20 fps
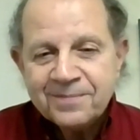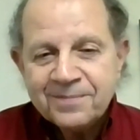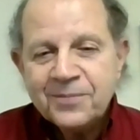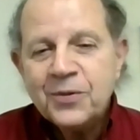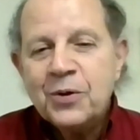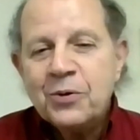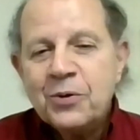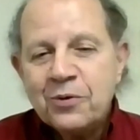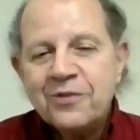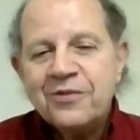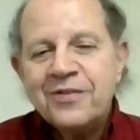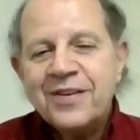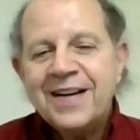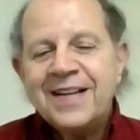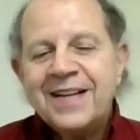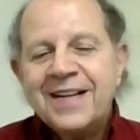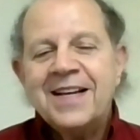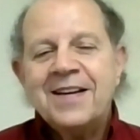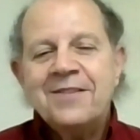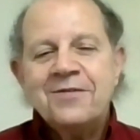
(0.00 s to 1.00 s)
You will
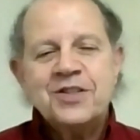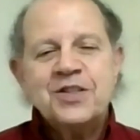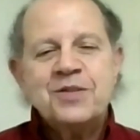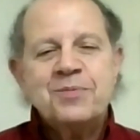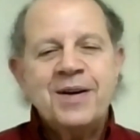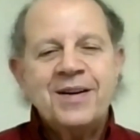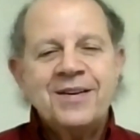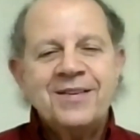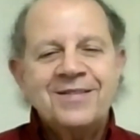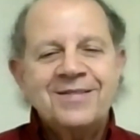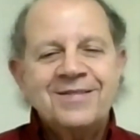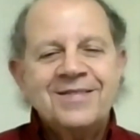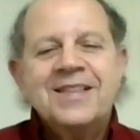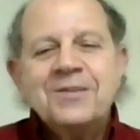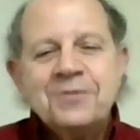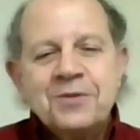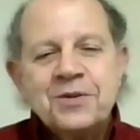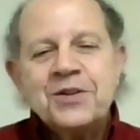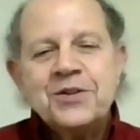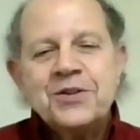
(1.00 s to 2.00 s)
find life is better. That's
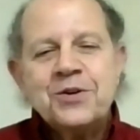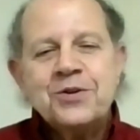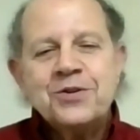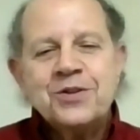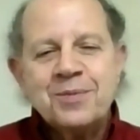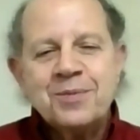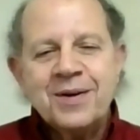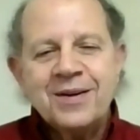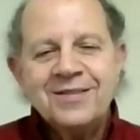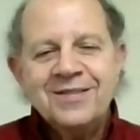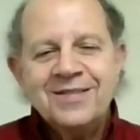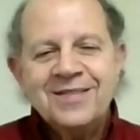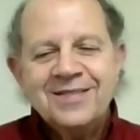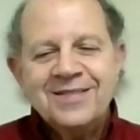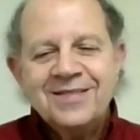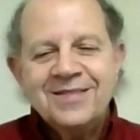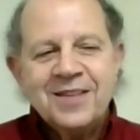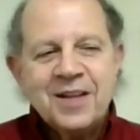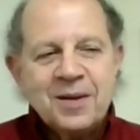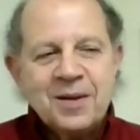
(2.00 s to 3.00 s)
what the show's about.
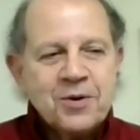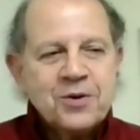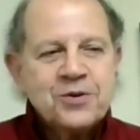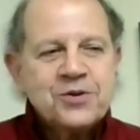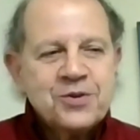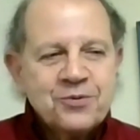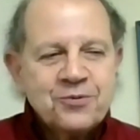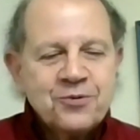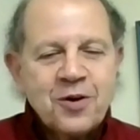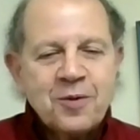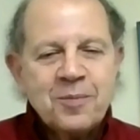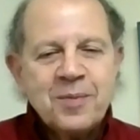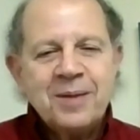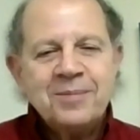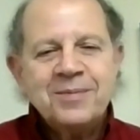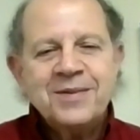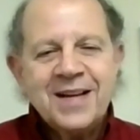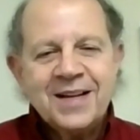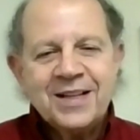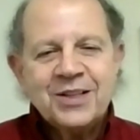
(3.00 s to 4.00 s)
Emotion
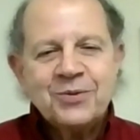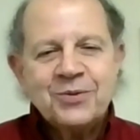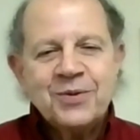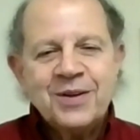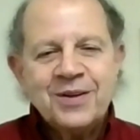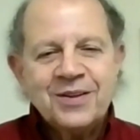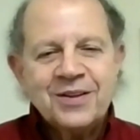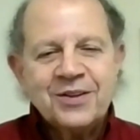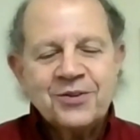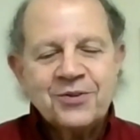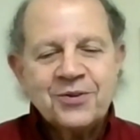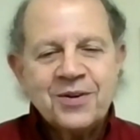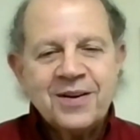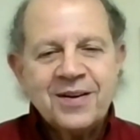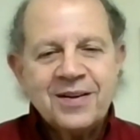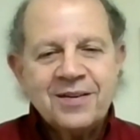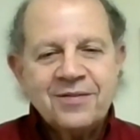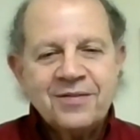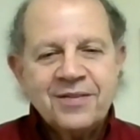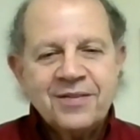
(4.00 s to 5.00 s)
roadmap, take the wheel and control how
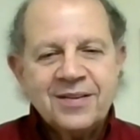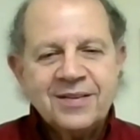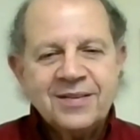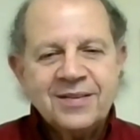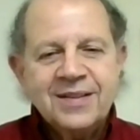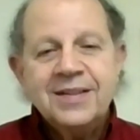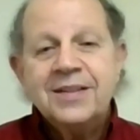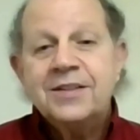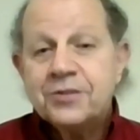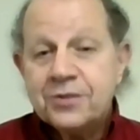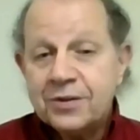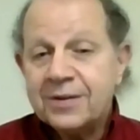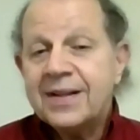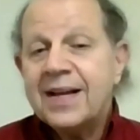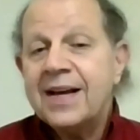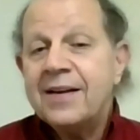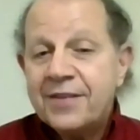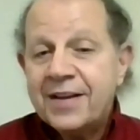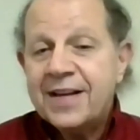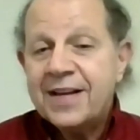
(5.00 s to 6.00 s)
you feel. So
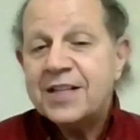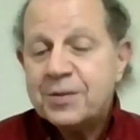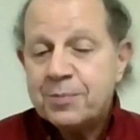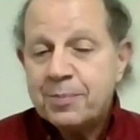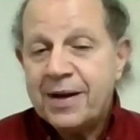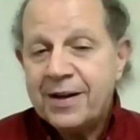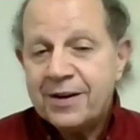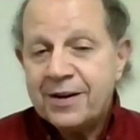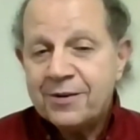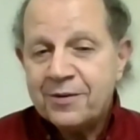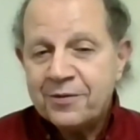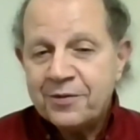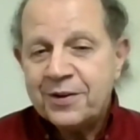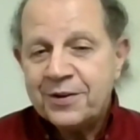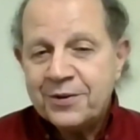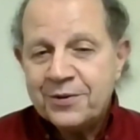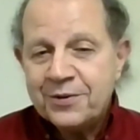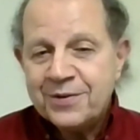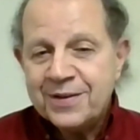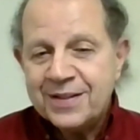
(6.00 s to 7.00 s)
life gets better if you
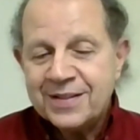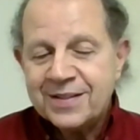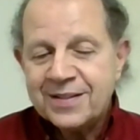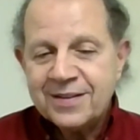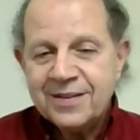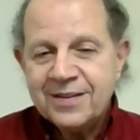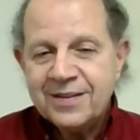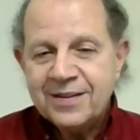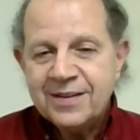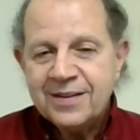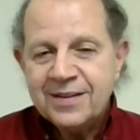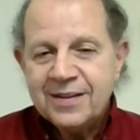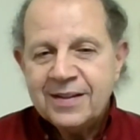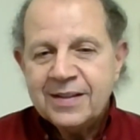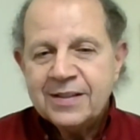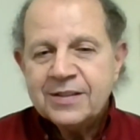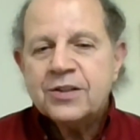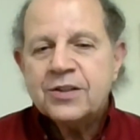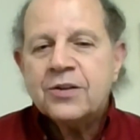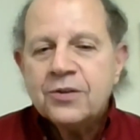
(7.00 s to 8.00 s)
do this.
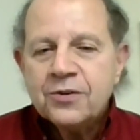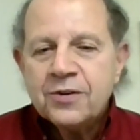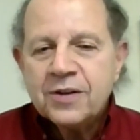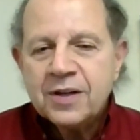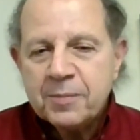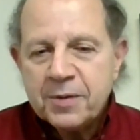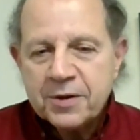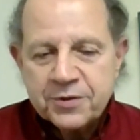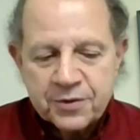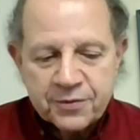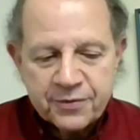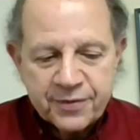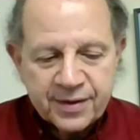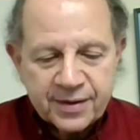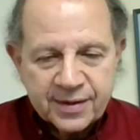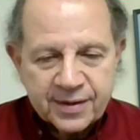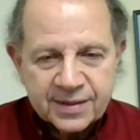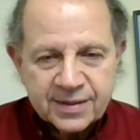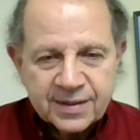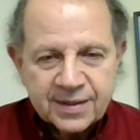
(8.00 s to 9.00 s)
So learn about your
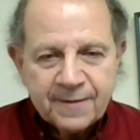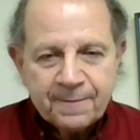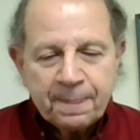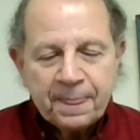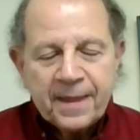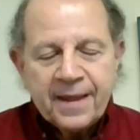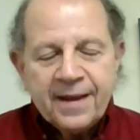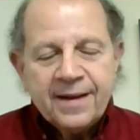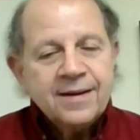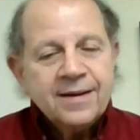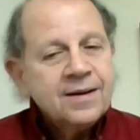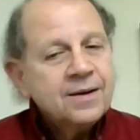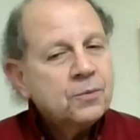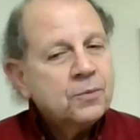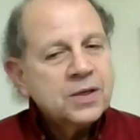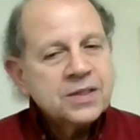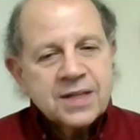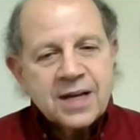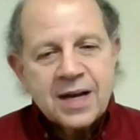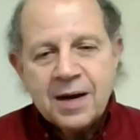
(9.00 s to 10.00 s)
feelings.
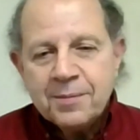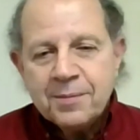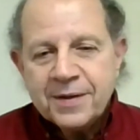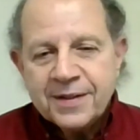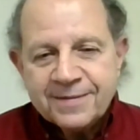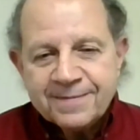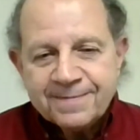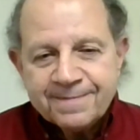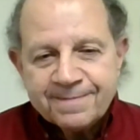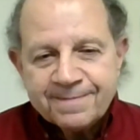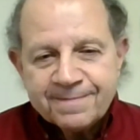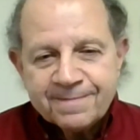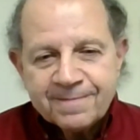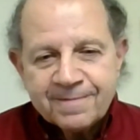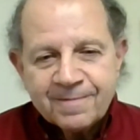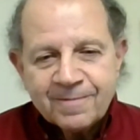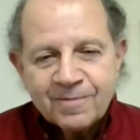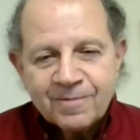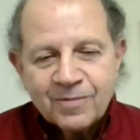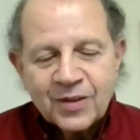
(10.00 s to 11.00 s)
What's coming?
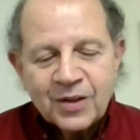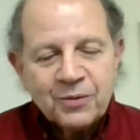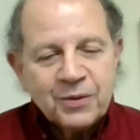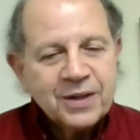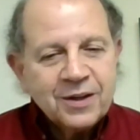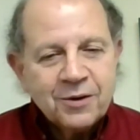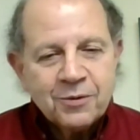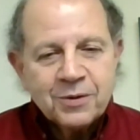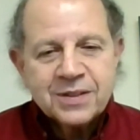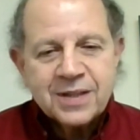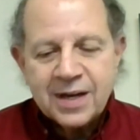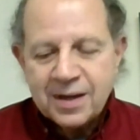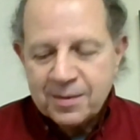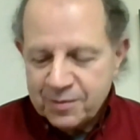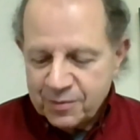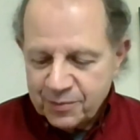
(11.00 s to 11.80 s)
We know what's coming.